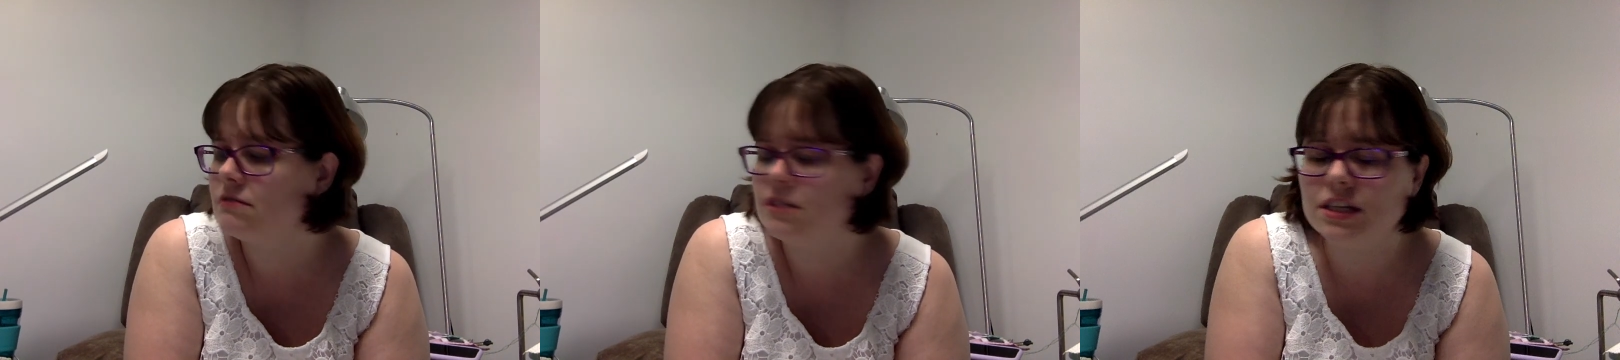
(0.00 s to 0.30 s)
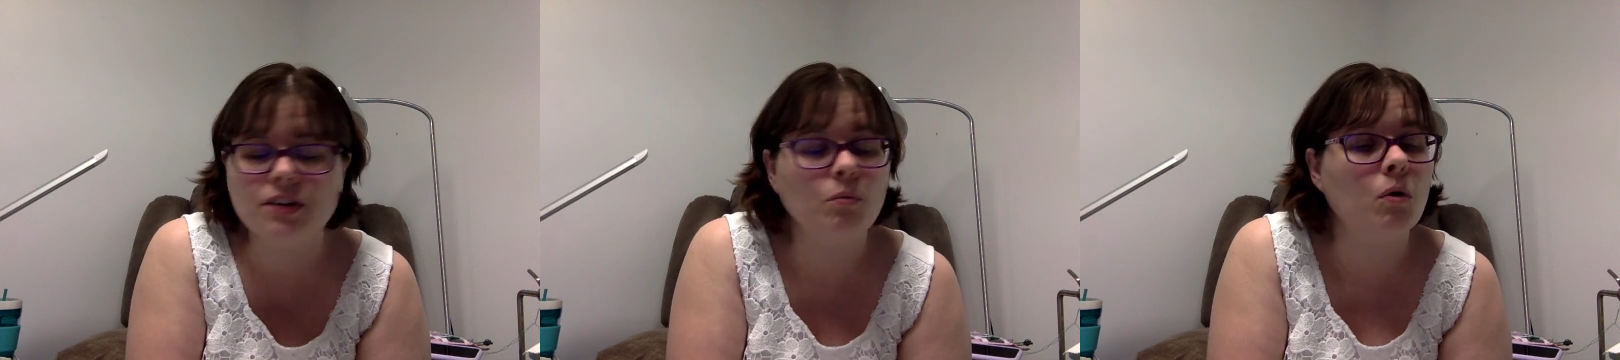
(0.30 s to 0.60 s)

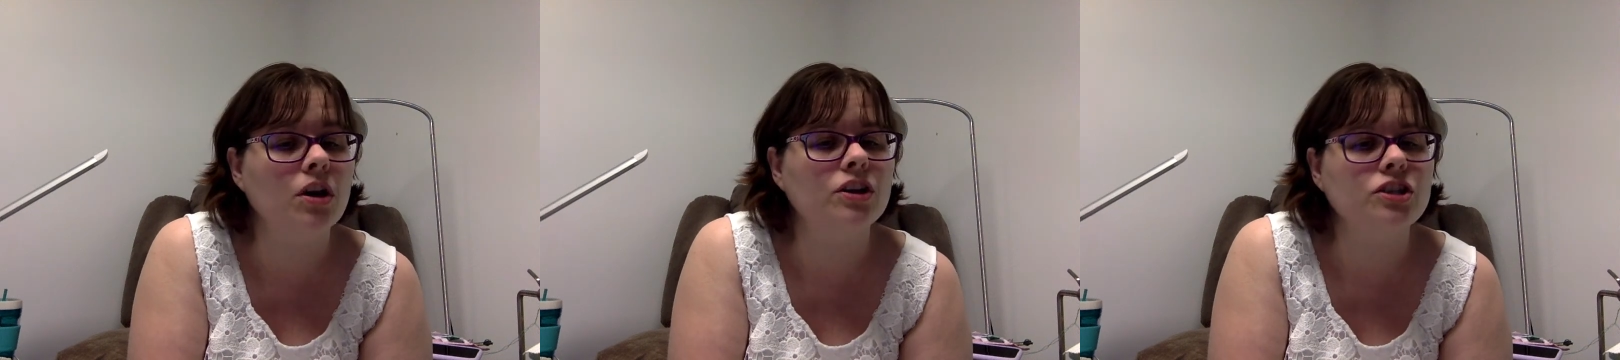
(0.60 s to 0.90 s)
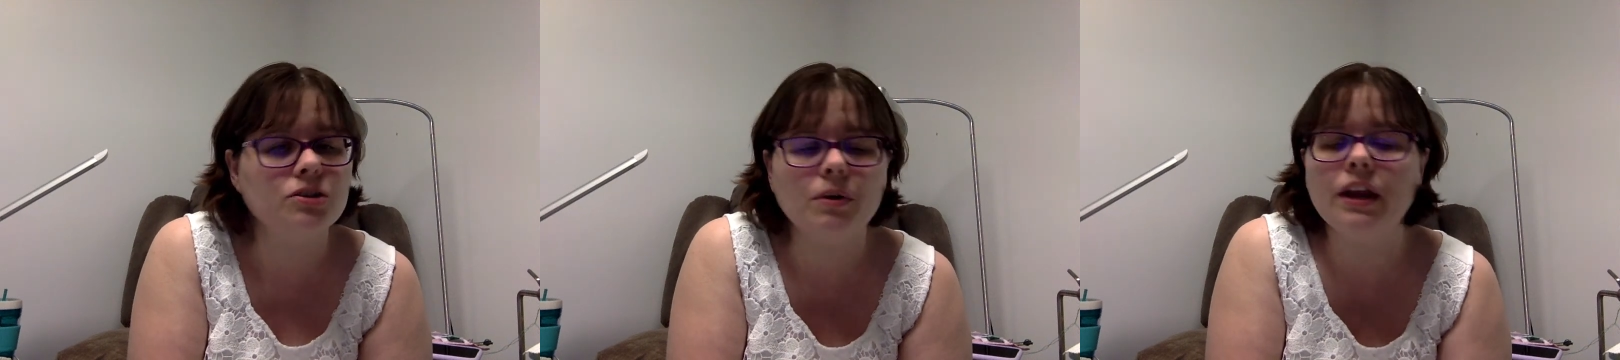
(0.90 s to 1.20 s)
didn't want to
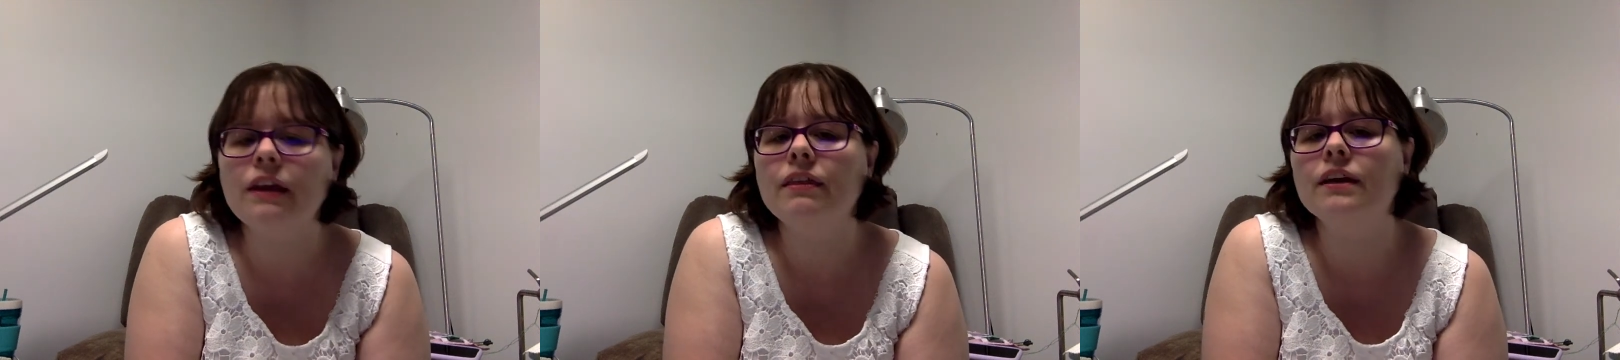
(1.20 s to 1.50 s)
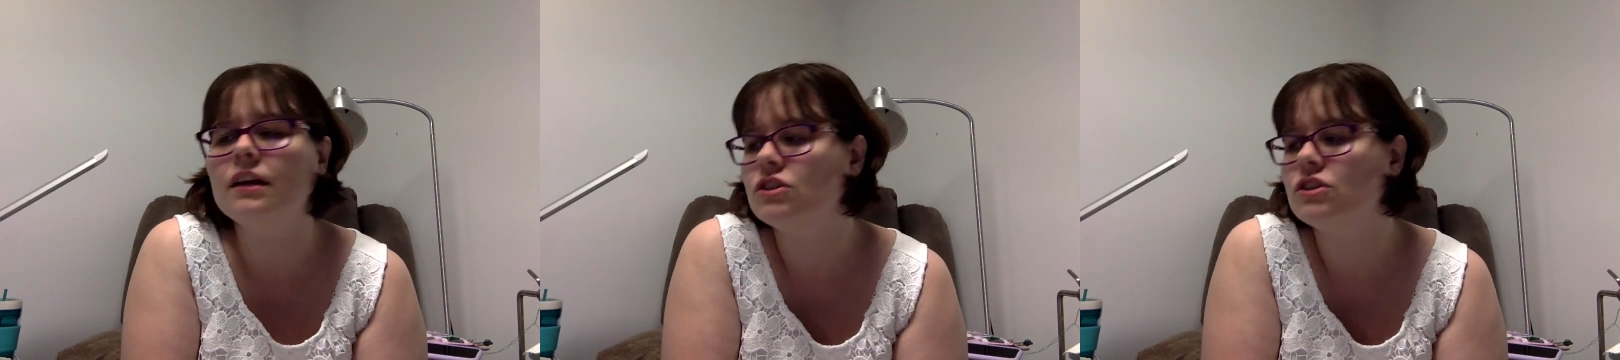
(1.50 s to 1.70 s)
do anything,